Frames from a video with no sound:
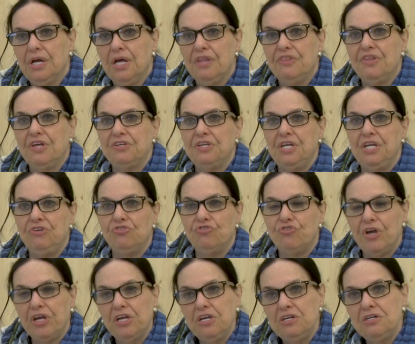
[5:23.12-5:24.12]
that he
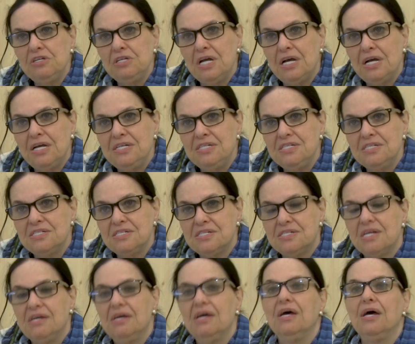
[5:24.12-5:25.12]
recognized
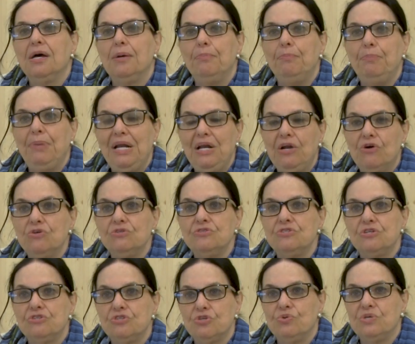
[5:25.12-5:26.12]
belonged
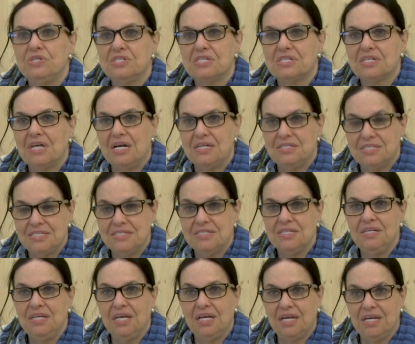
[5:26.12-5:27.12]
to his cousin
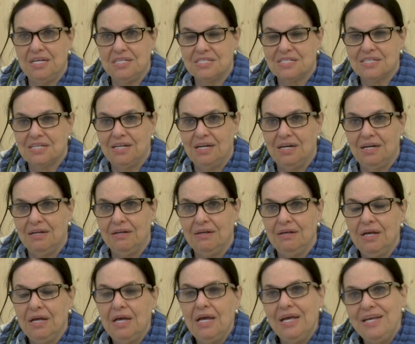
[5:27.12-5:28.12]
Yecheskel.
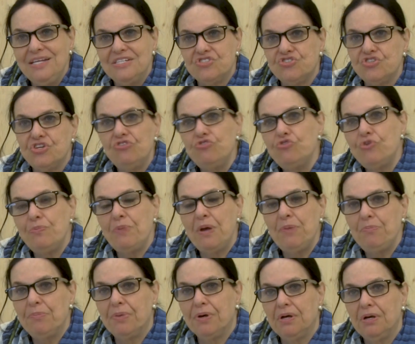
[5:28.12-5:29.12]
He still
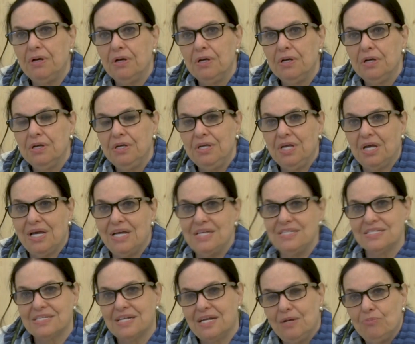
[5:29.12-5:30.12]
remember
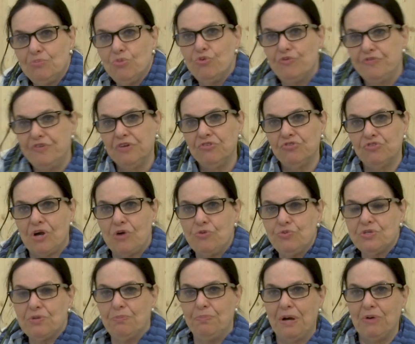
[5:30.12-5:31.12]
Yecheskel moving
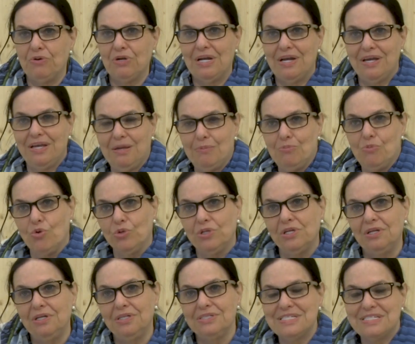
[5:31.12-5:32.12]
round about like a
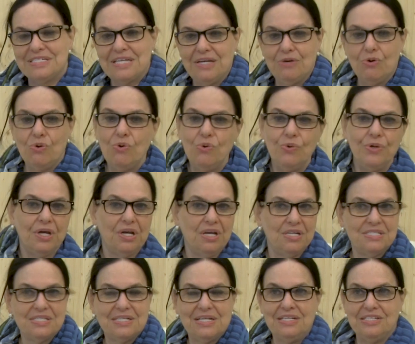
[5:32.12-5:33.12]
model and saying, "Oh,
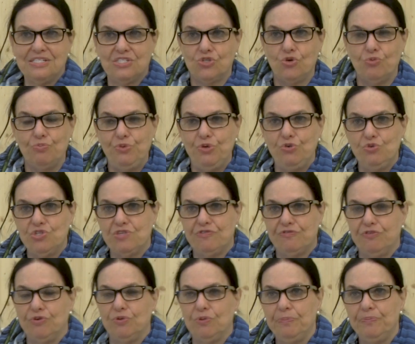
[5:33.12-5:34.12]
Yecheskel is so
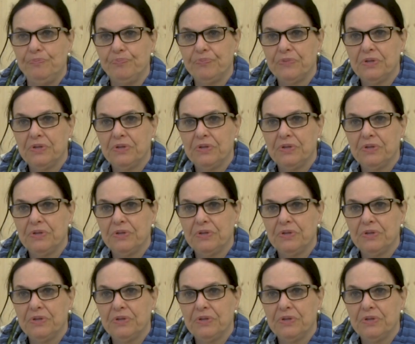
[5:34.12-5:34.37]
beautiful."